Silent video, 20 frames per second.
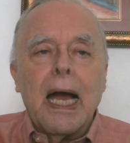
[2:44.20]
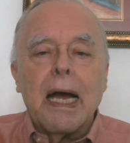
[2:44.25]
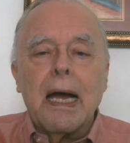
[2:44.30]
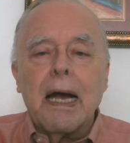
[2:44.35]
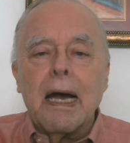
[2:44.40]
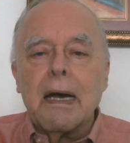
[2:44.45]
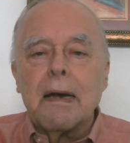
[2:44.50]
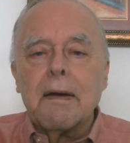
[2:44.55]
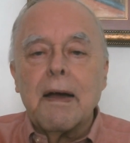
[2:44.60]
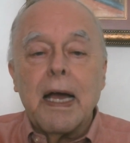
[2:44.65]

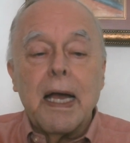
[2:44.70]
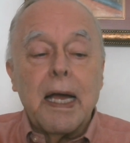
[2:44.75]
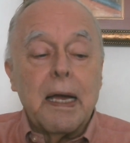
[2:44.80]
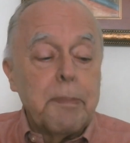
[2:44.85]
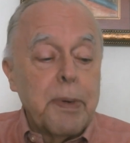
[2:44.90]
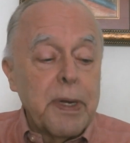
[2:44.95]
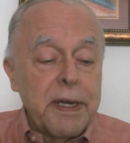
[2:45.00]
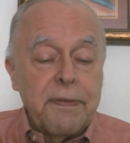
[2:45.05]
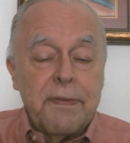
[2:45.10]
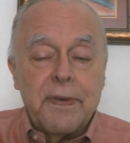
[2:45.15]

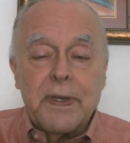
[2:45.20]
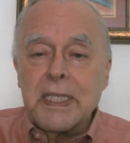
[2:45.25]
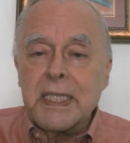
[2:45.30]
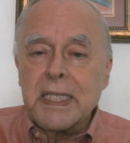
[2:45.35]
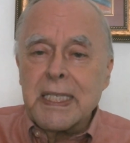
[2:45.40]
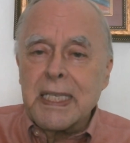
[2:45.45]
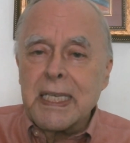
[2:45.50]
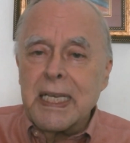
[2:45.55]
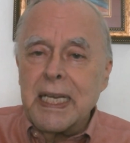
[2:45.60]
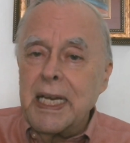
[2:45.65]
But if
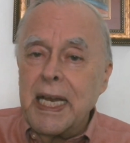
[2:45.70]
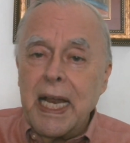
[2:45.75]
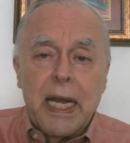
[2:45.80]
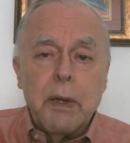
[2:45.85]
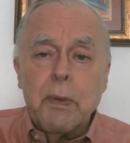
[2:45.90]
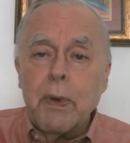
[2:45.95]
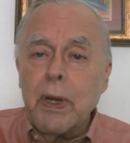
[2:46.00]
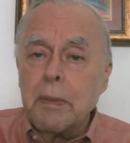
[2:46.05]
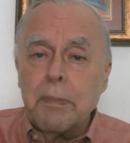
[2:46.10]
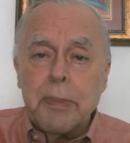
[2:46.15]
it's in
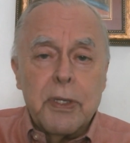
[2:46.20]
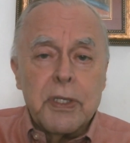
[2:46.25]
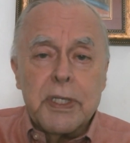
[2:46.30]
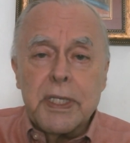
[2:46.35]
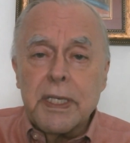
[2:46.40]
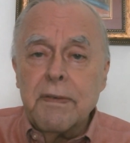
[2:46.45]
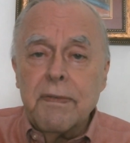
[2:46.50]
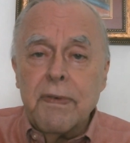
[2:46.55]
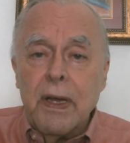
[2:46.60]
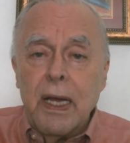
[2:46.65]
any way
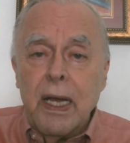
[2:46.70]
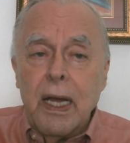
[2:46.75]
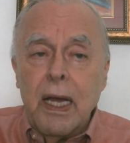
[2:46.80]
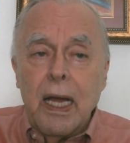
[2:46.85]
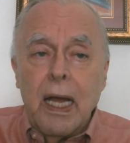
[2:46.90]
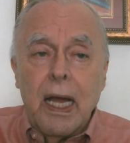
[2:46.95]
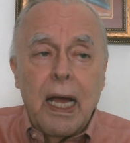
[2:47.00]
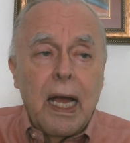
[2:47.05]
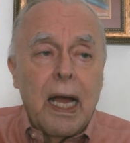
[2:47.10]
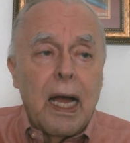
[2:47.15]
abusive
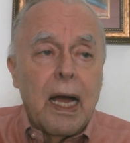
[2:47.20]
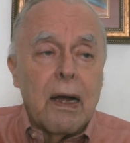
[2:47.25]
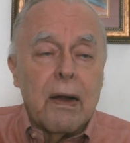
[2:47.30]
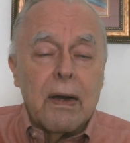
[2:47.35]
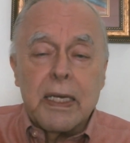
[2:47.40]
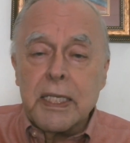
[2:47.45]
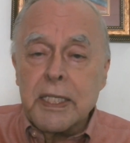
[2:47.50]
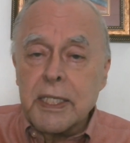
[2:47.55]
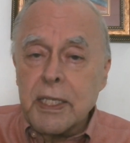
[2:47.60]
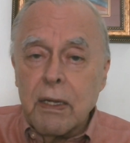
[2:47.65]

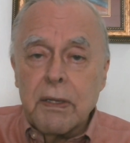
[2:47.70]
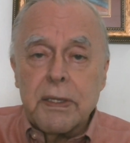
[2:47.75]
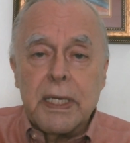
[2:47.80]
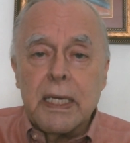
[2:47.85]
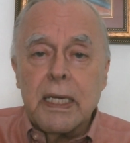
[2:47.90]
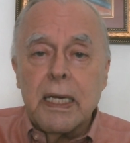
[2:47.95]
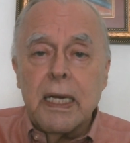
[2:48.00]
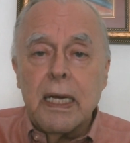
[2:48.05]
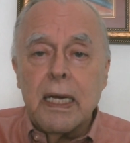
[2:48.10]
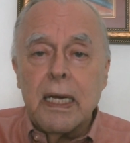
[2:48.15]
or
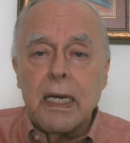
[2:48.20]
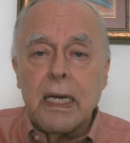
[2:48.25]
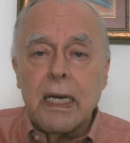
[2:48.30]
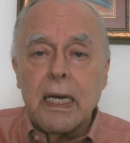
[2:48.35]
insulting,